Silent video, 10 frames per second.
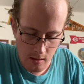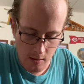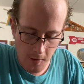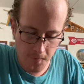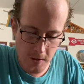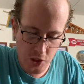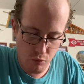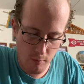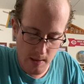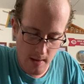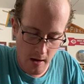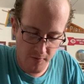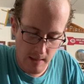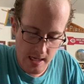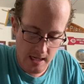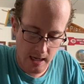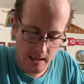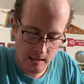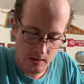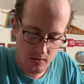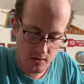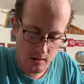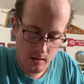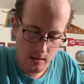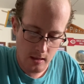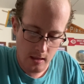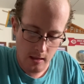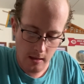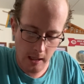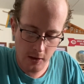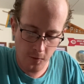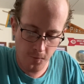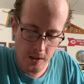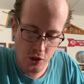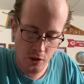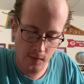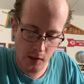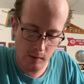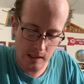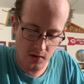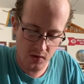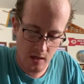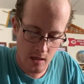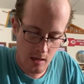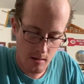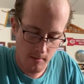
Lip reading: The fish will be of many kinds, like the fish of the great sea.